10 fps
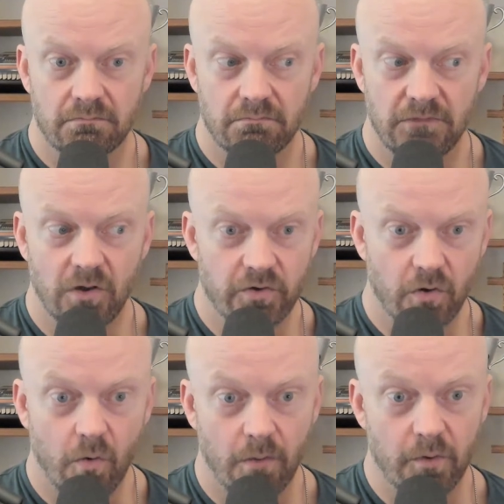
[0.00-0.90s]
Your
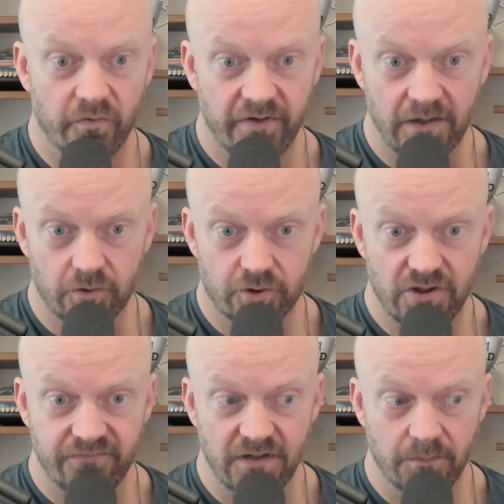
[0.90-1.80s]
hormone cycle
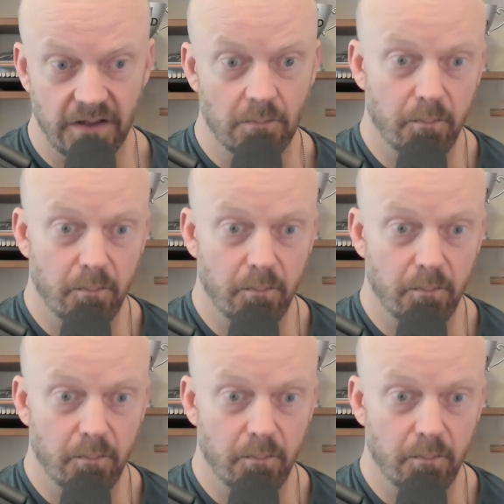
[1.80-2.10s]
shifted a bit,